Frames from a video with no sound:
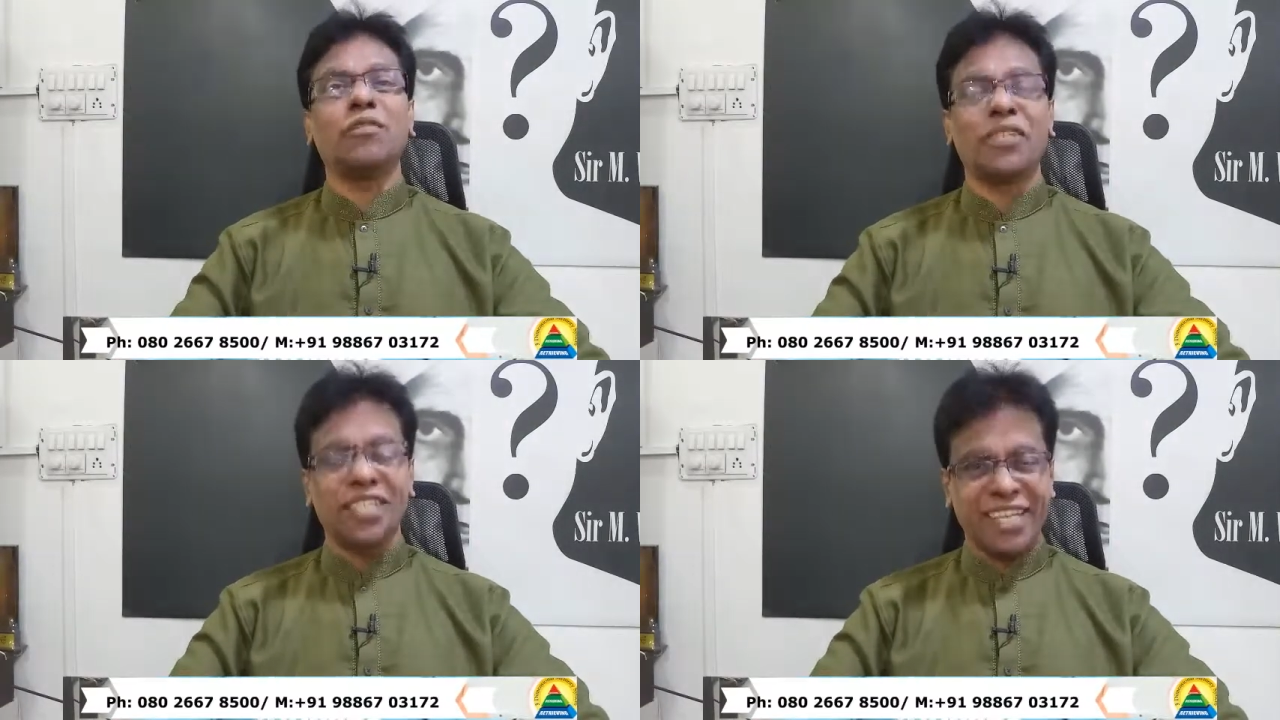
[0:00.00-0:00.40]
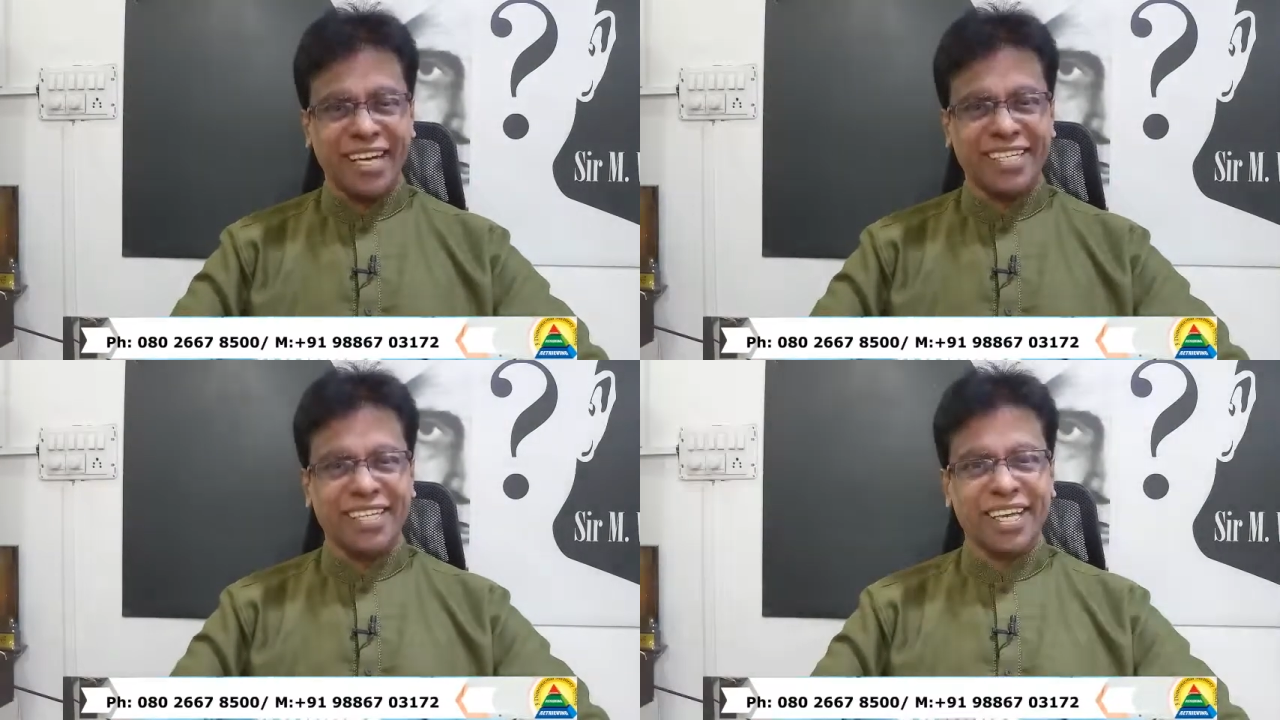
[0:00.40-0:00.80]
peaceful
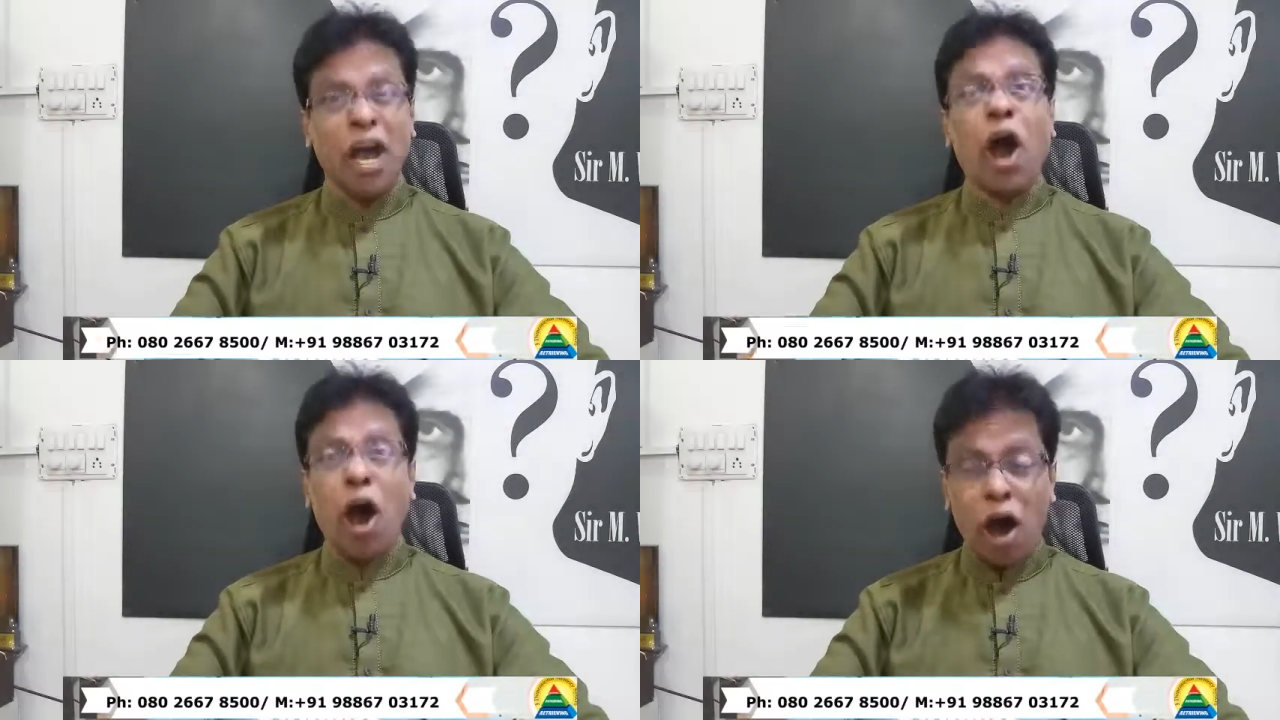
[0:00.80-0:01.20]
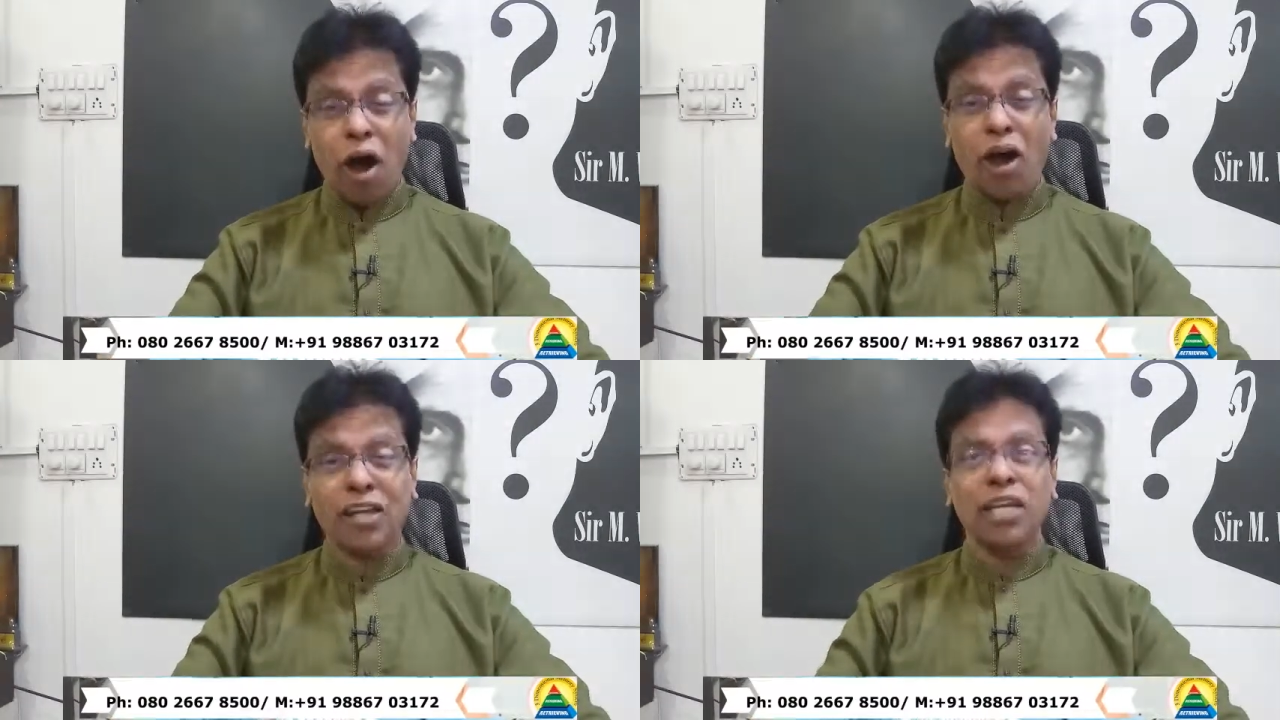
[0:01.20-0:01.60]
state,
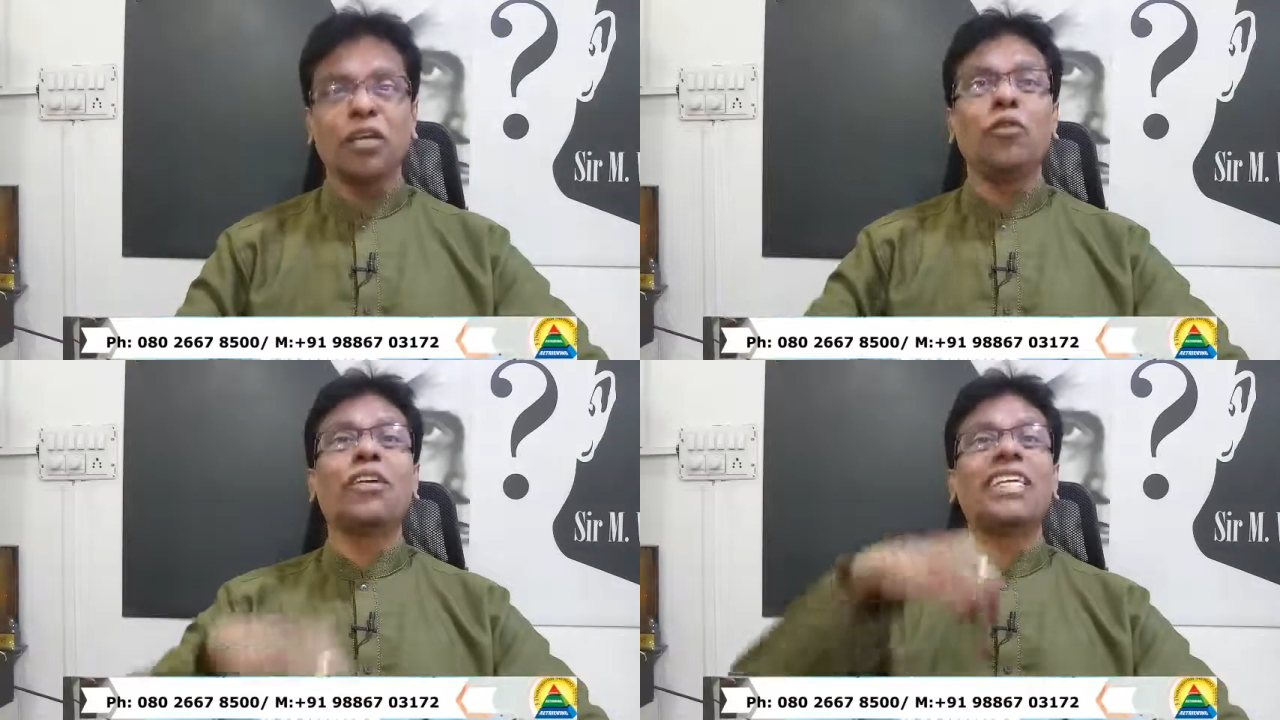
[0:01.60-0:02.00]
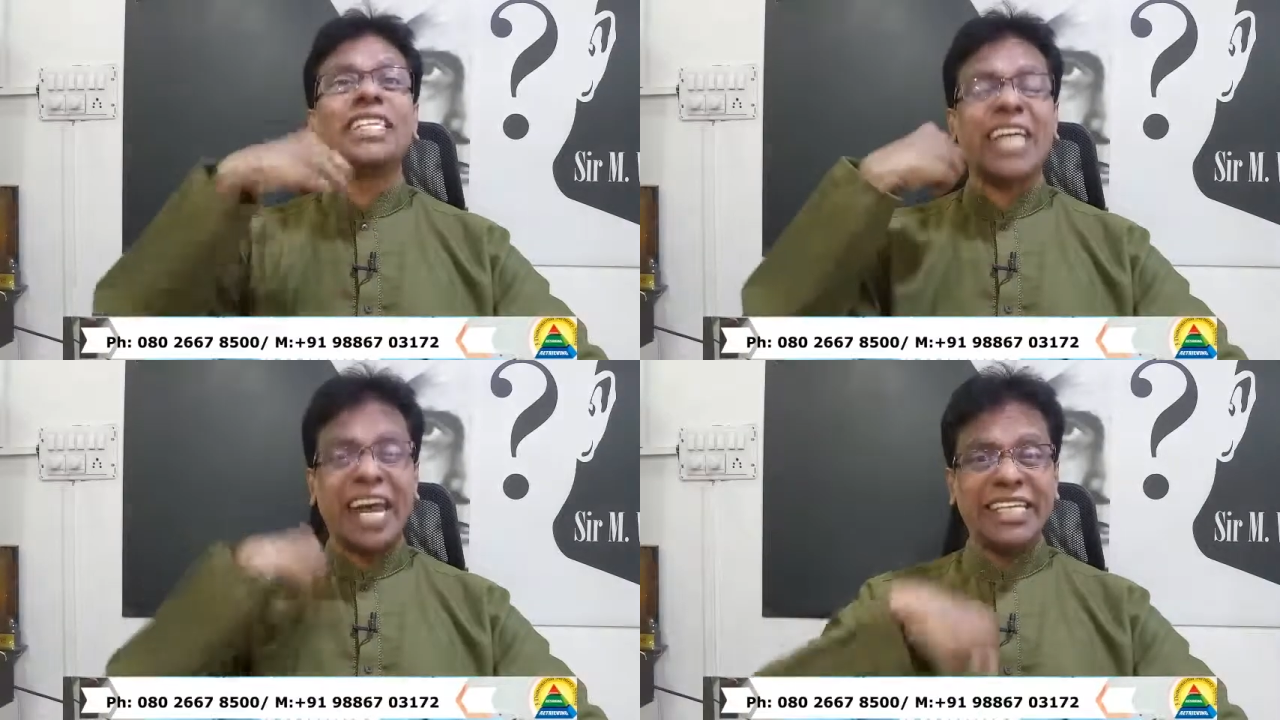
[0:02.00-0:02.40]
or you can
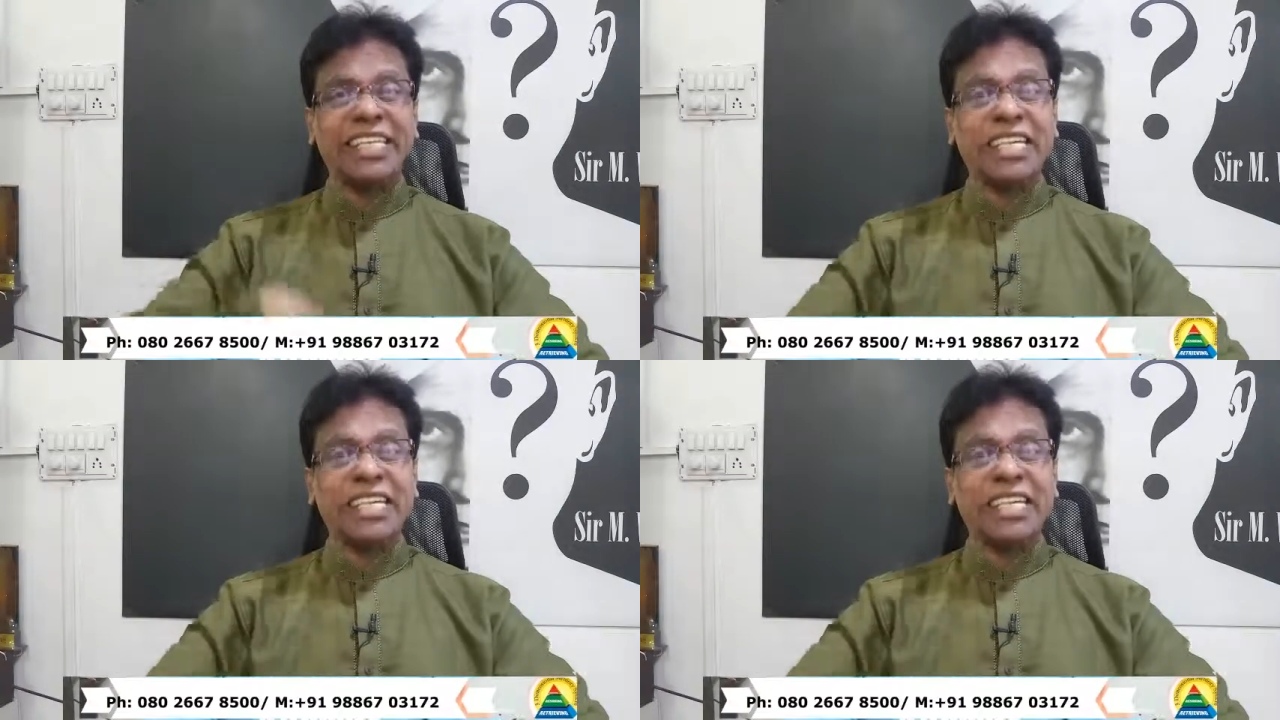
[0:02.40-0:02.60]
chant it